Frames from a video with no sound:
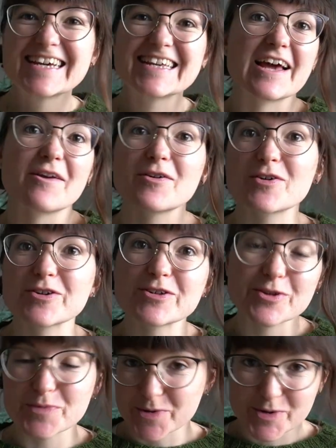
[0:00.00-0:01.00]
Yeah, I'm not gonna
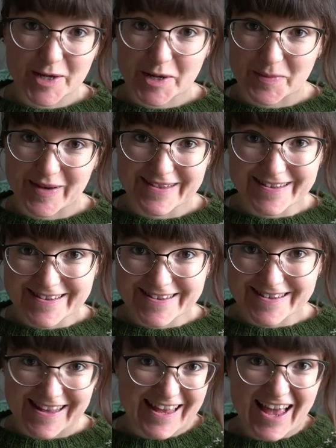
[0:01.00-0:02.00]
stop talking about this,
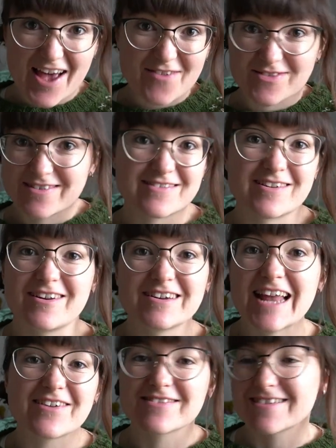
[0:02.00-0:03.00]
like ever. I'll
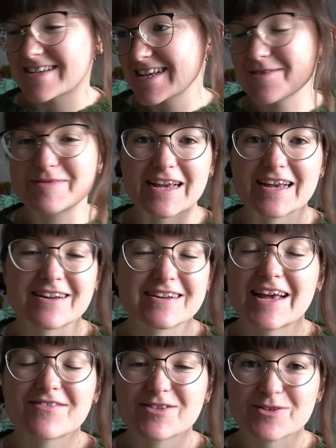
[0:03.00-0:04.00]
never, until I'm dead, I'll
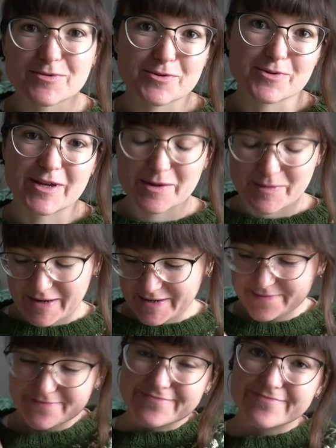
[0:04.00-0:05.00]
never stop talking about
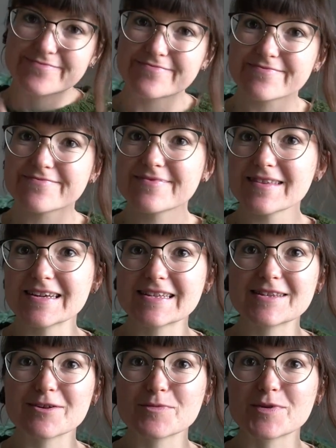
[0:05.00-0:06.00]
it.
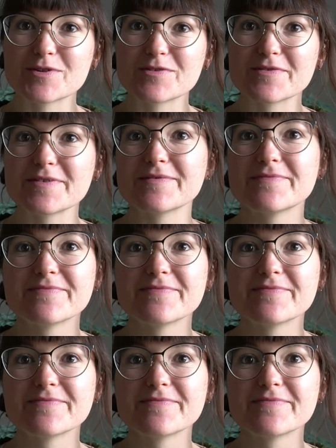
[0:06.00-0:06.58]
It's so beautiful.